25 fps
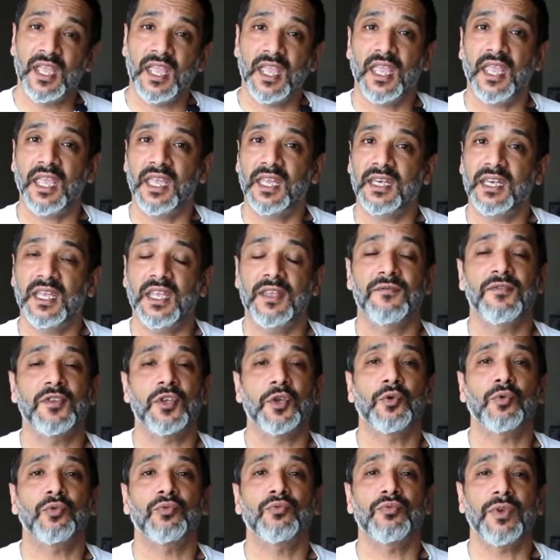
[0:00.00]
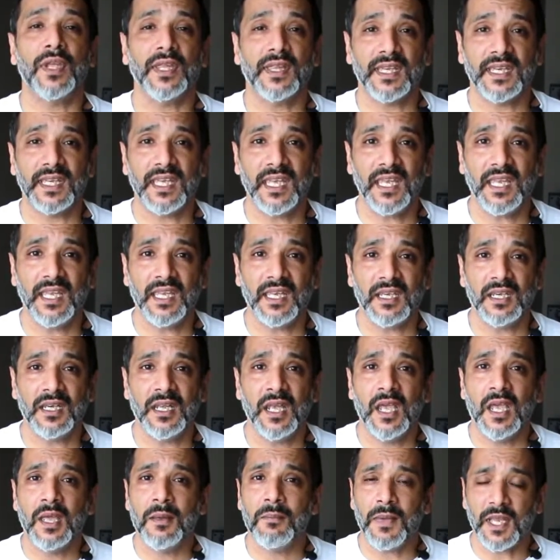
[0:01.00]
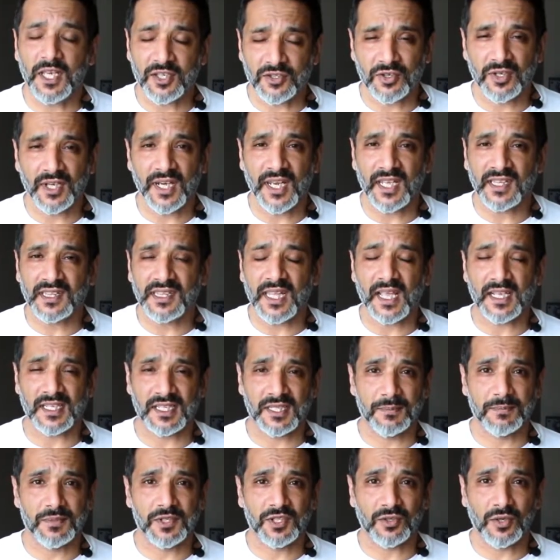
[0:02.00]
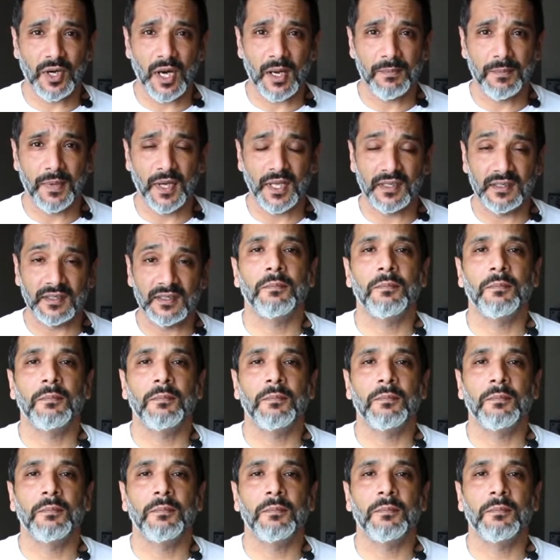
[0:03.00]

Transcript: And if you're really keen, make sure to hit that subscribe button.